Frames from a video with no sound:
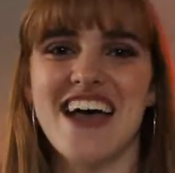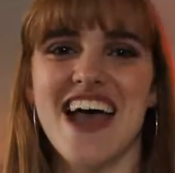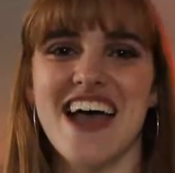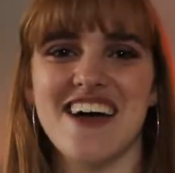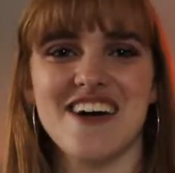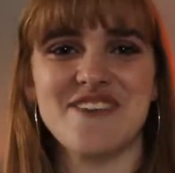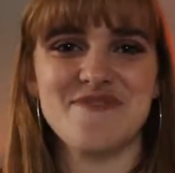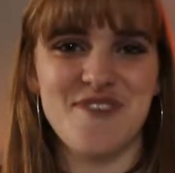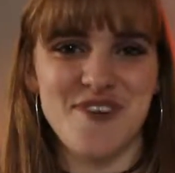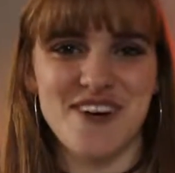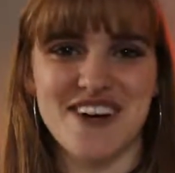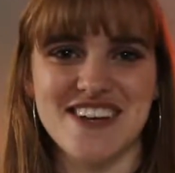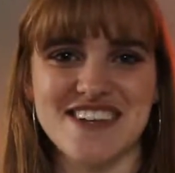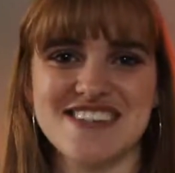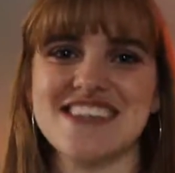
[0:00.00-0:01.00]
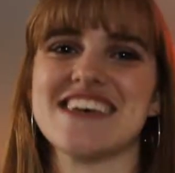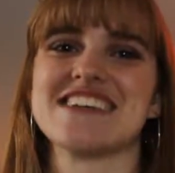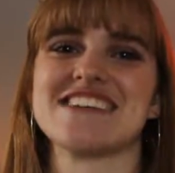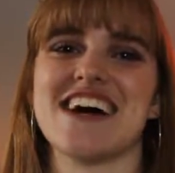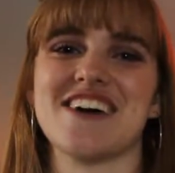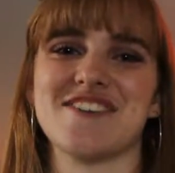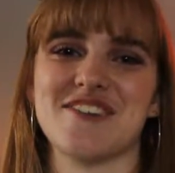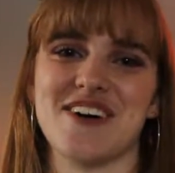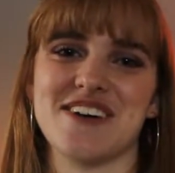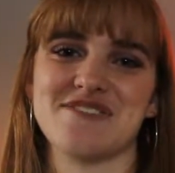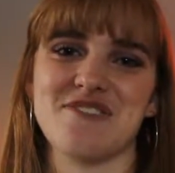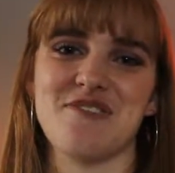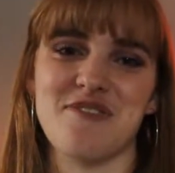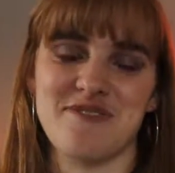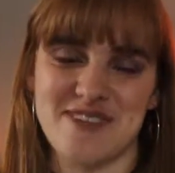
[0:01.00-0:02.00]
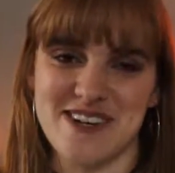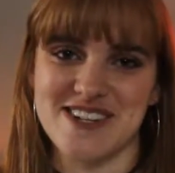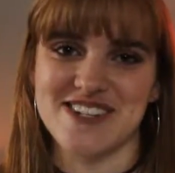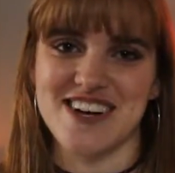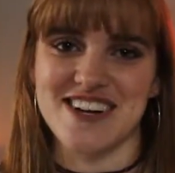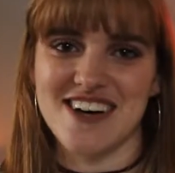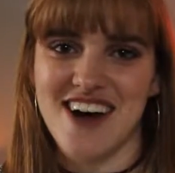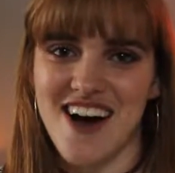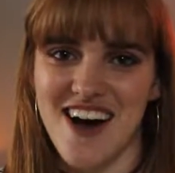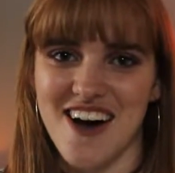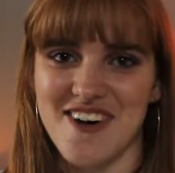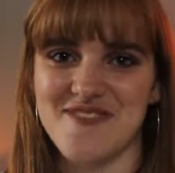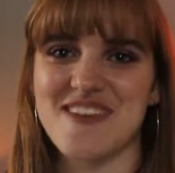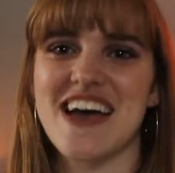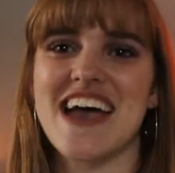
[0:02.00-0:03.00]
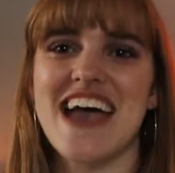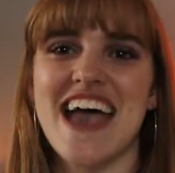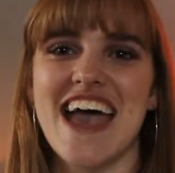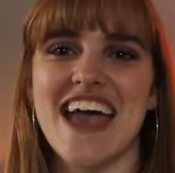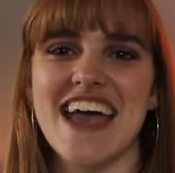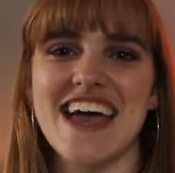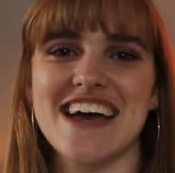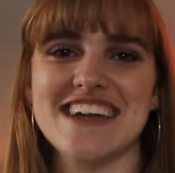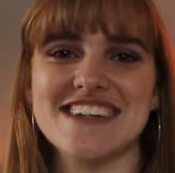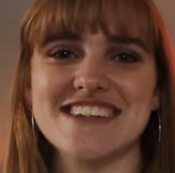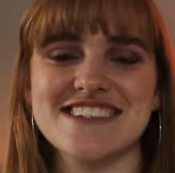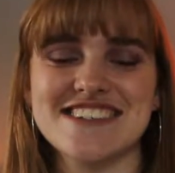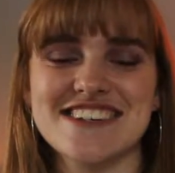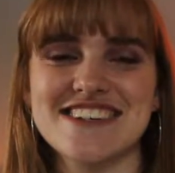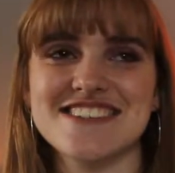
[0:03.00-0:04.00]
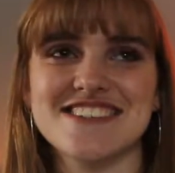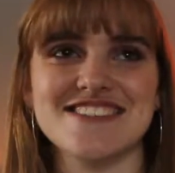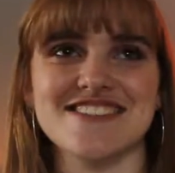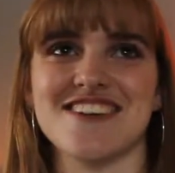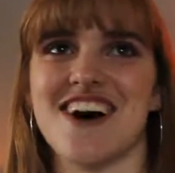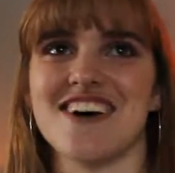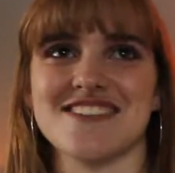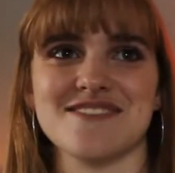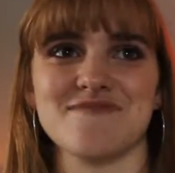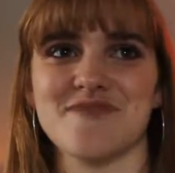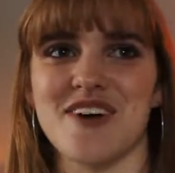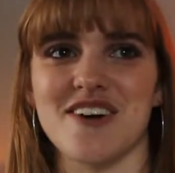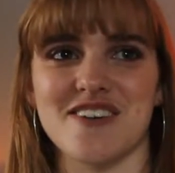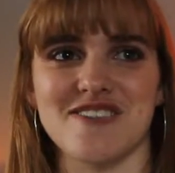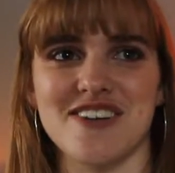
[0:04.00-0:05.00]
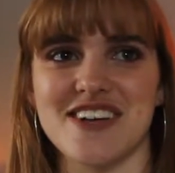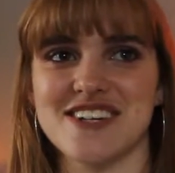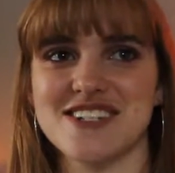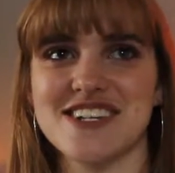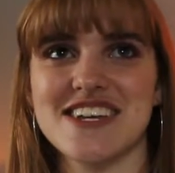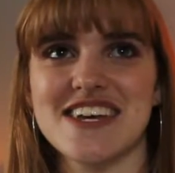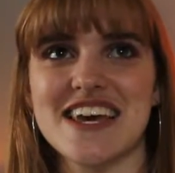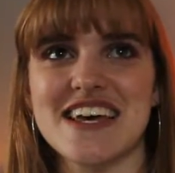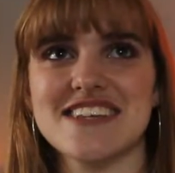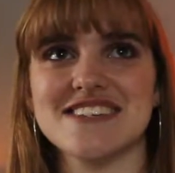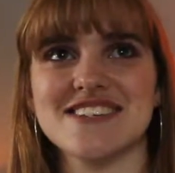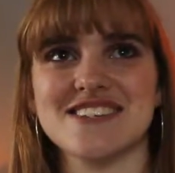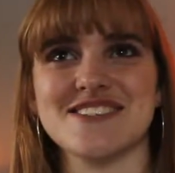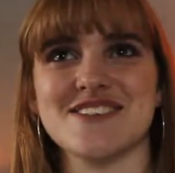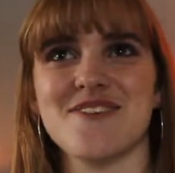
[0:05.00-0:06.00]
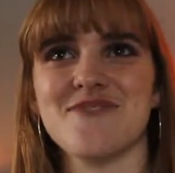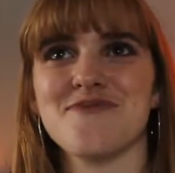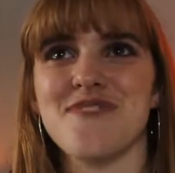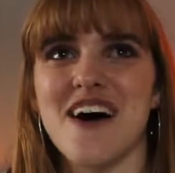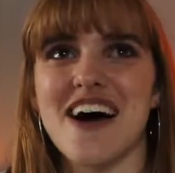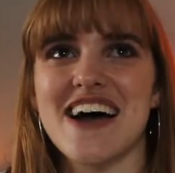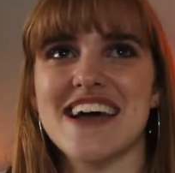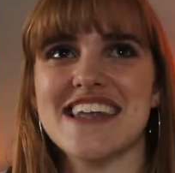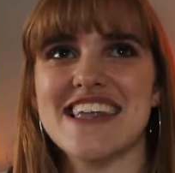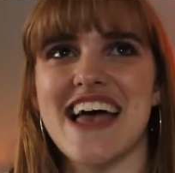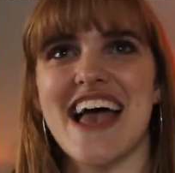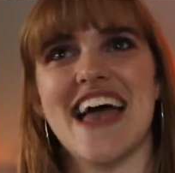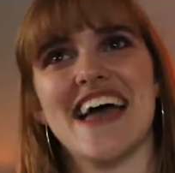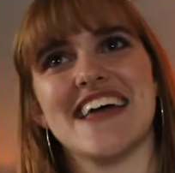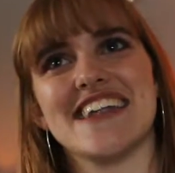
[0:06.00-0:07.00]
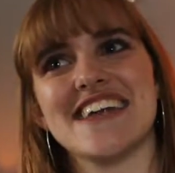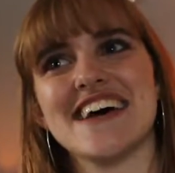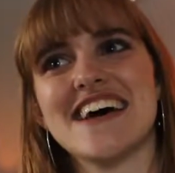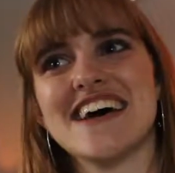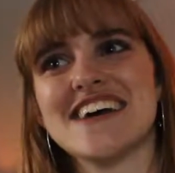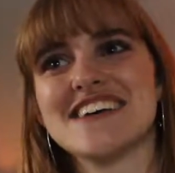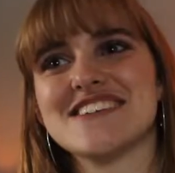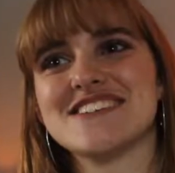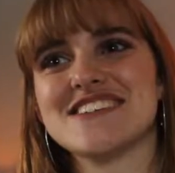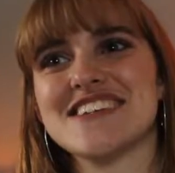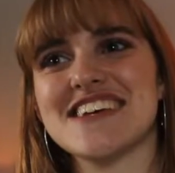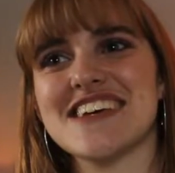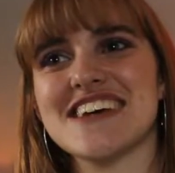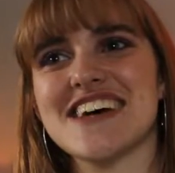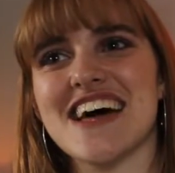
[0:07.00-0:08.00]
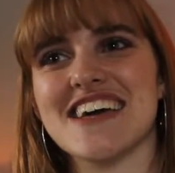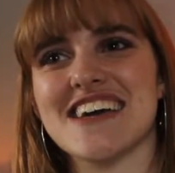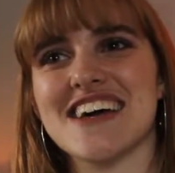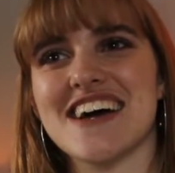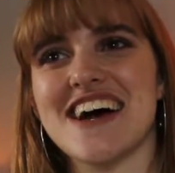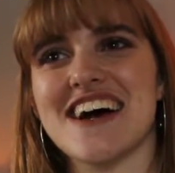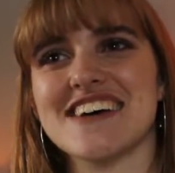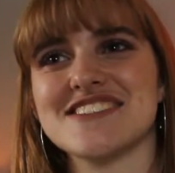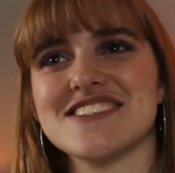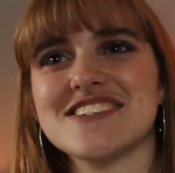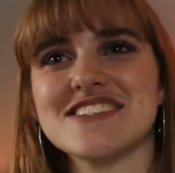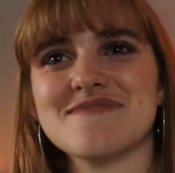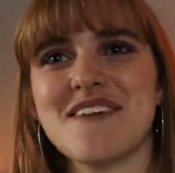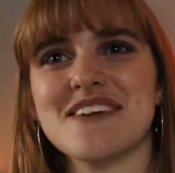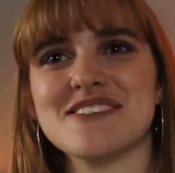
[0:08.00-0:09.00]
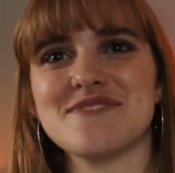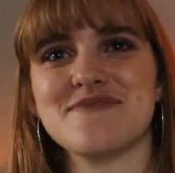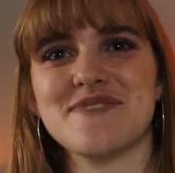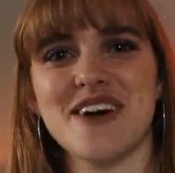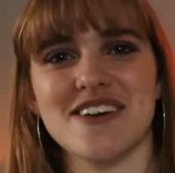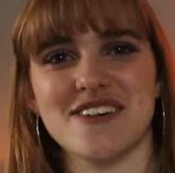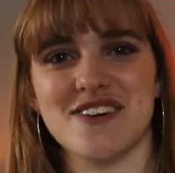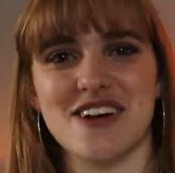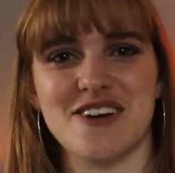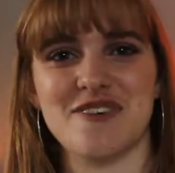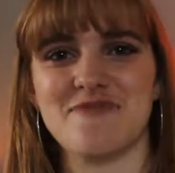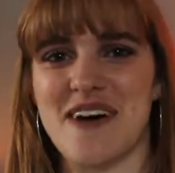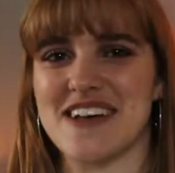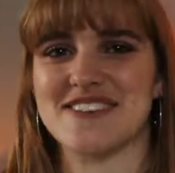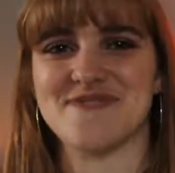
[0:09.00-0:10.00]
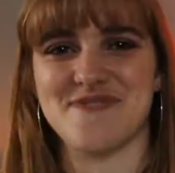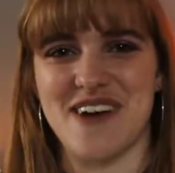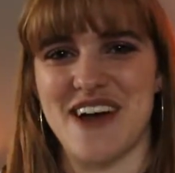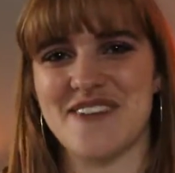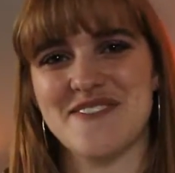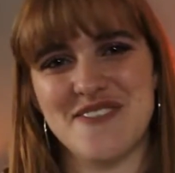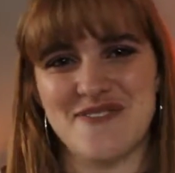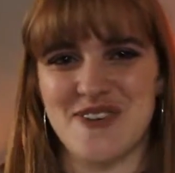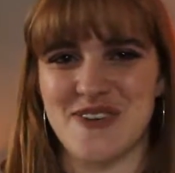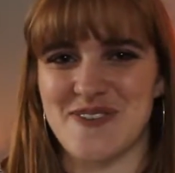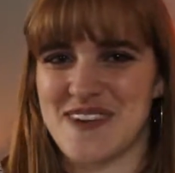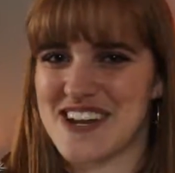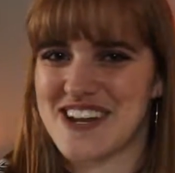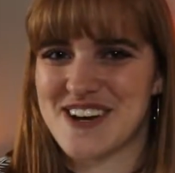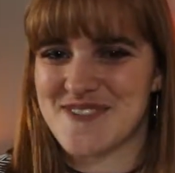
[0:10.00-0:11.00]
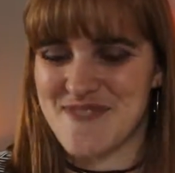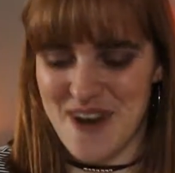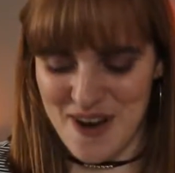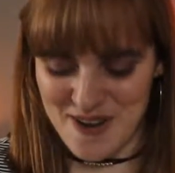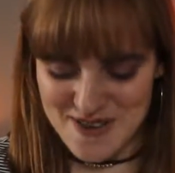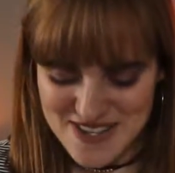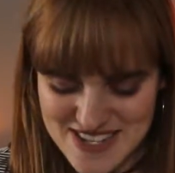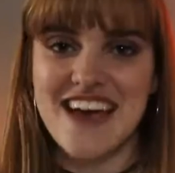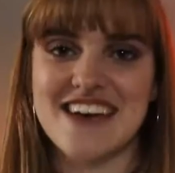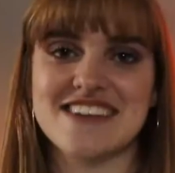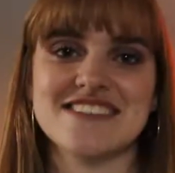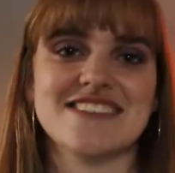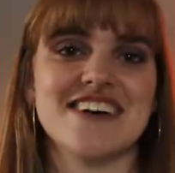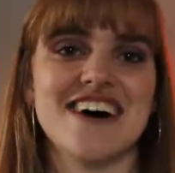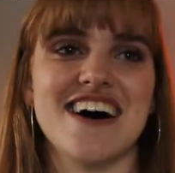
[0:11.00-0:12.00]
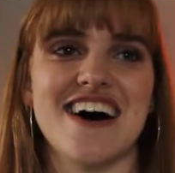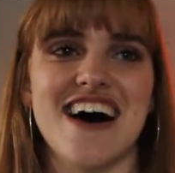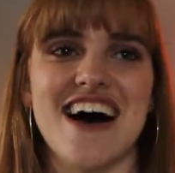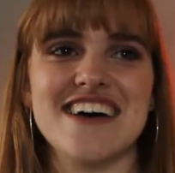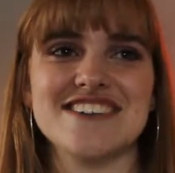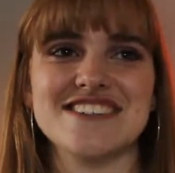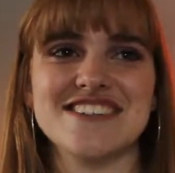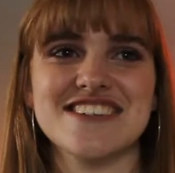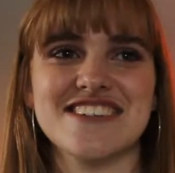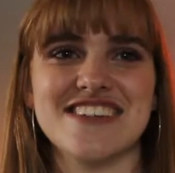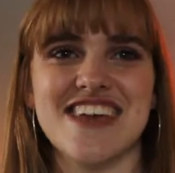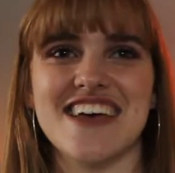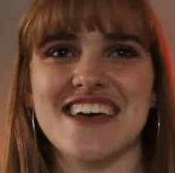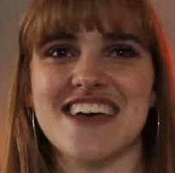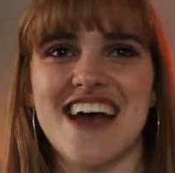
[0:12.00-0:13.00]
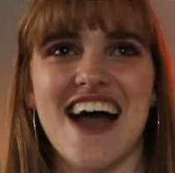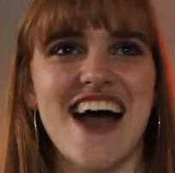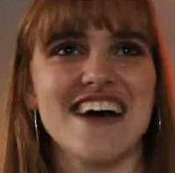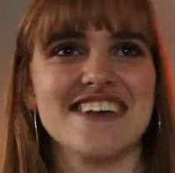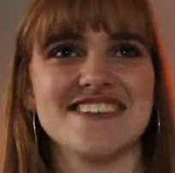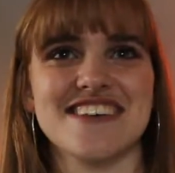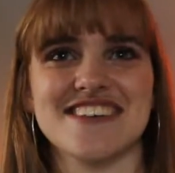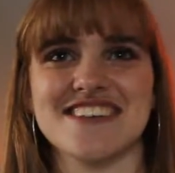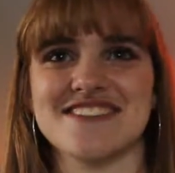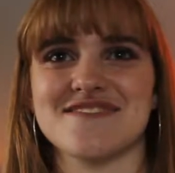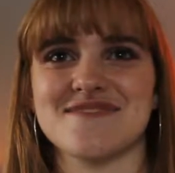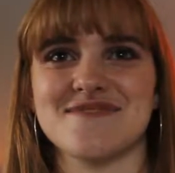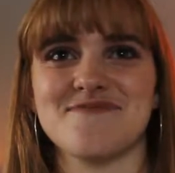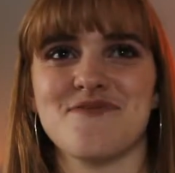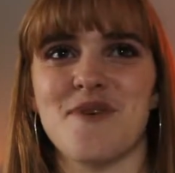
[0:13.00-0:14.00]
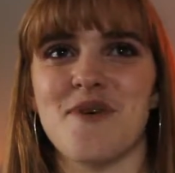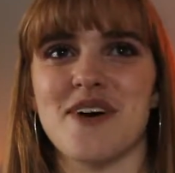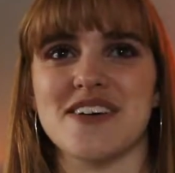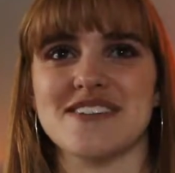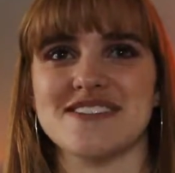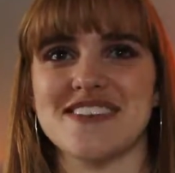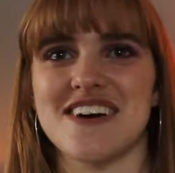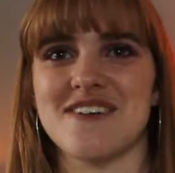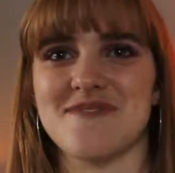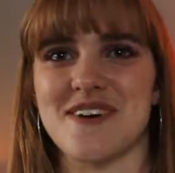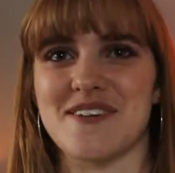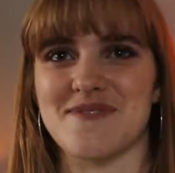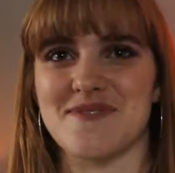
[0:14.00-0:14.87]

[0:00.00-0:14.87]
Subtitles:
Erin Morris is at gracefulwomanhood.com, and she is just an awesome blogger. Like, she is just so fun, and she just makes you feel like you're like her best friend whenever you're reading her posts. And she just like has like this voice of like